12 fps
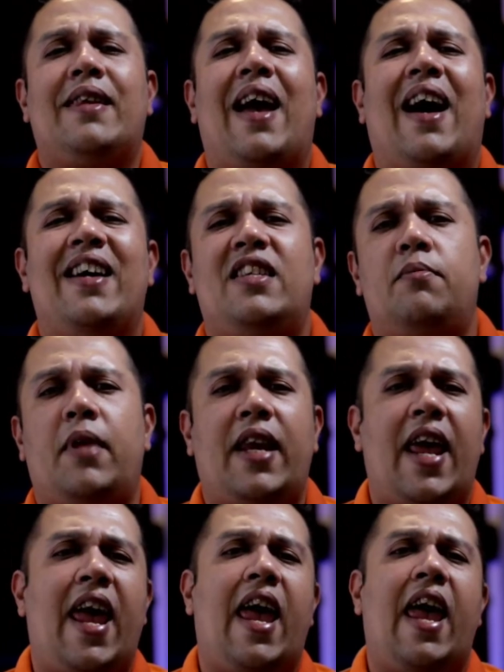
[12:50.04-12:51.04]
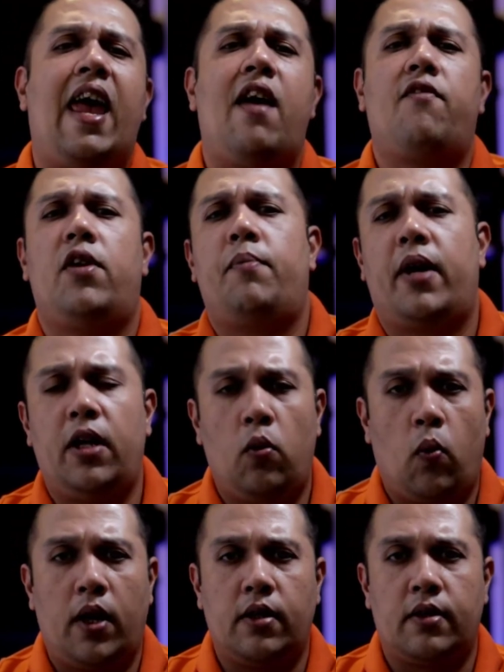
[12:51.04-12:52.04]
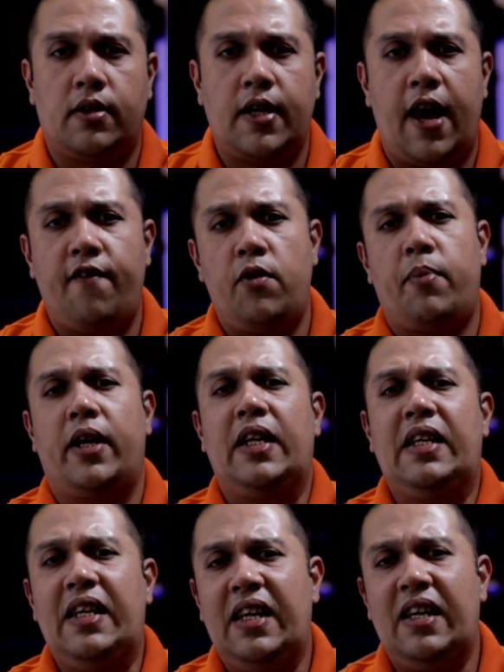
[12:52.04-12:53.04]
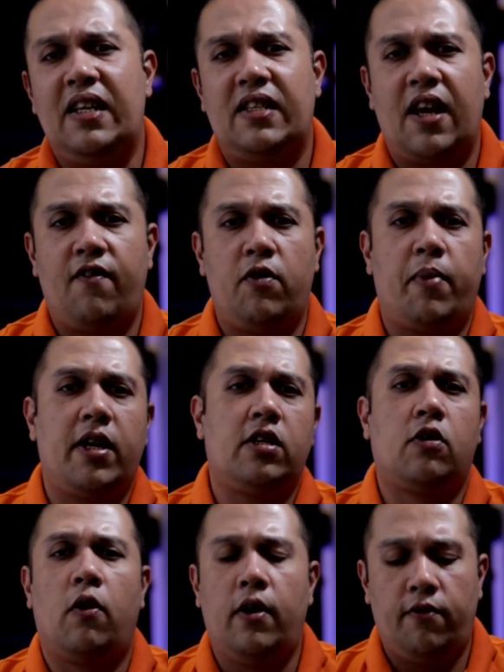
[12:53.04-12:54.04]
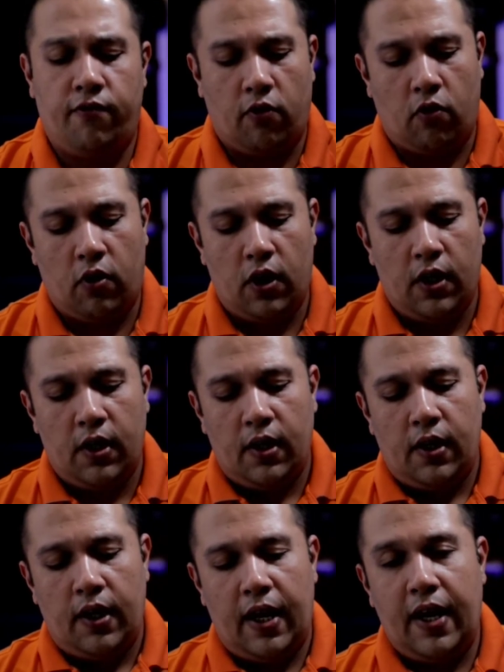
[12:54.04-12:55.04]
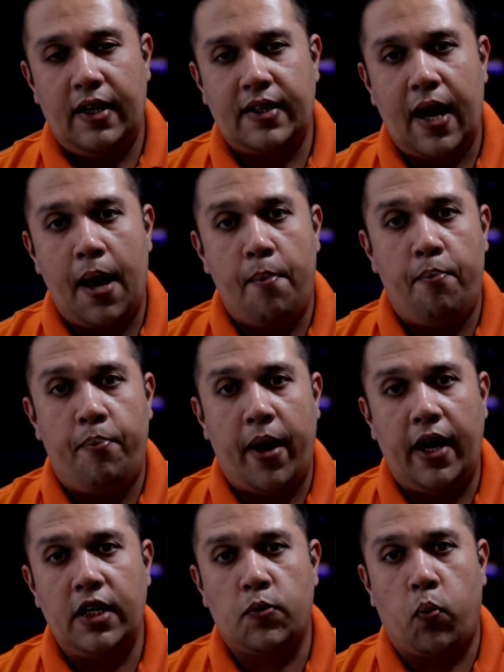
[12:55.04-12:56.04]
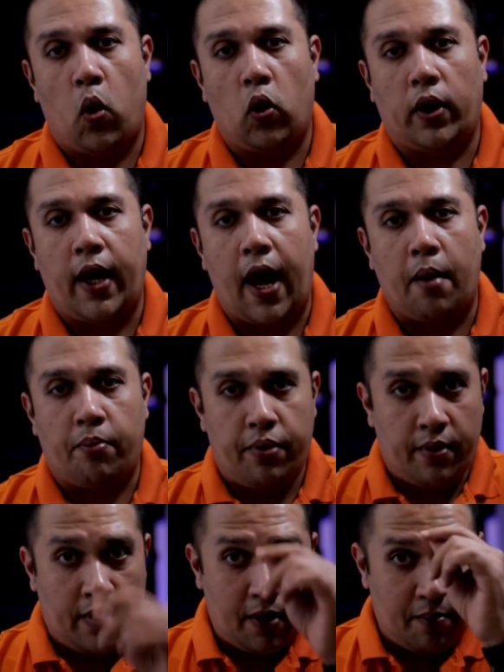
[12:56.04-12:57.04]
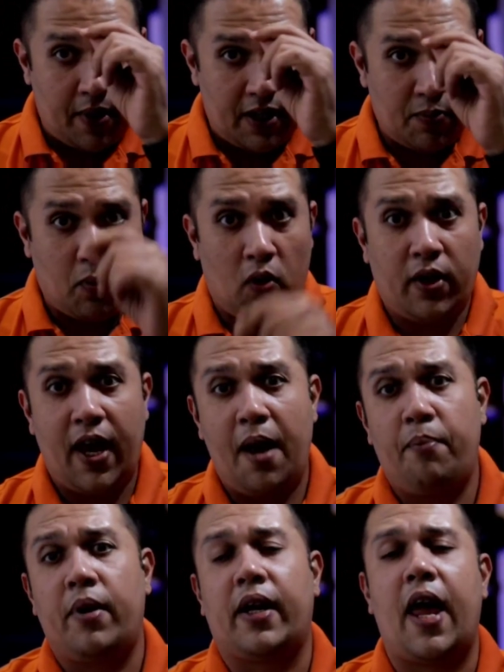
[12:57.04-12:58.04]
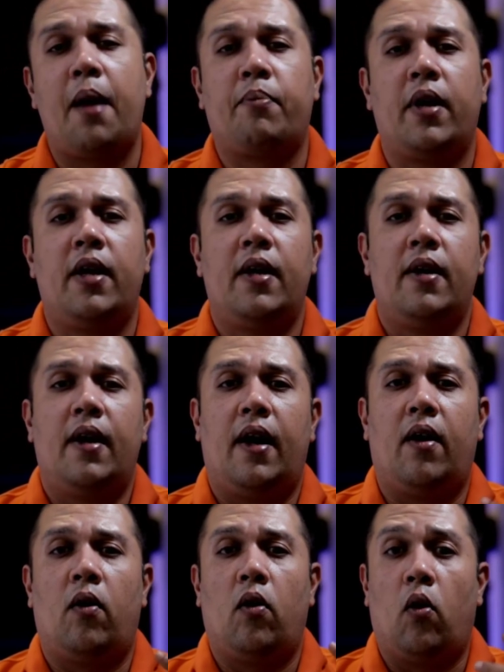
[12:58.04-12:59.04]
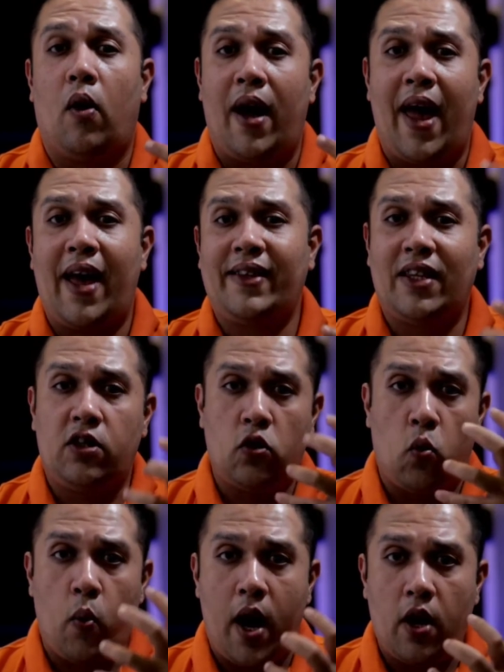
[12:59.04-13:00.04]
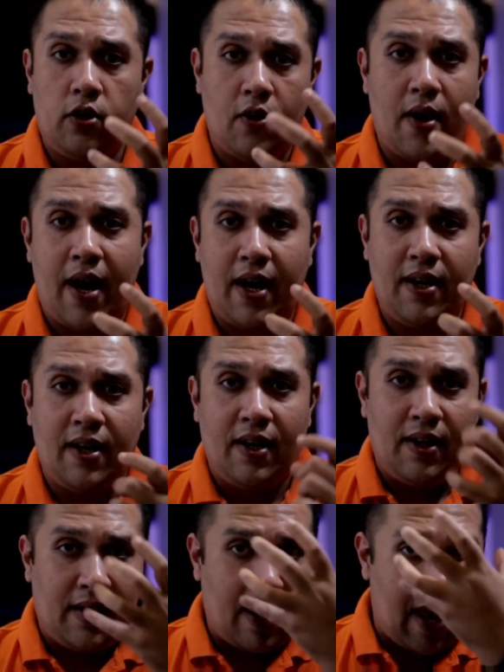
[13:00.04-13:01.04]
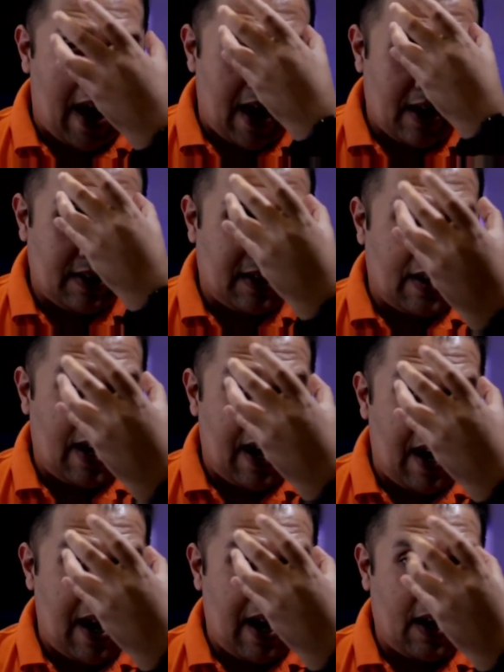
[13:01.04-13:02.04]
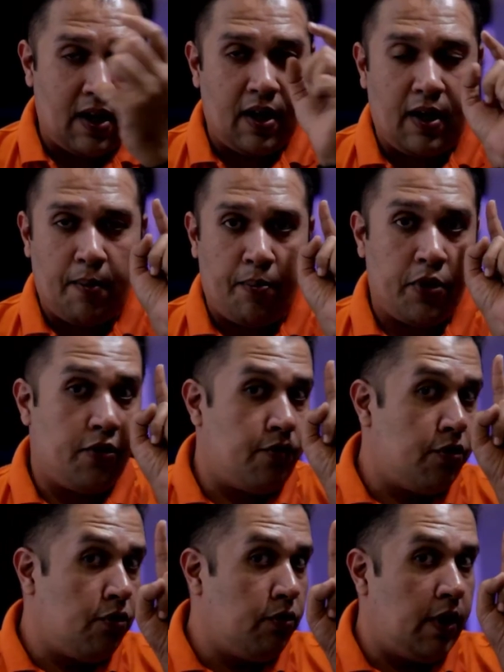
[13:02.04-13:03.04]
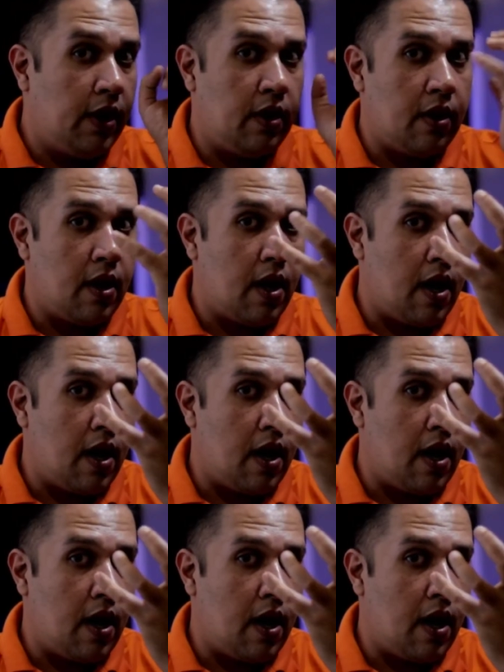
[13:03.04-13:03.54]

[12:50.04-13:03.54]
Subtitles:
the item that everybody wants, everybody needs, everybody's going for, is a baseball cap. A baseball cap, a cap or a hat that you wear on your head that has a protruding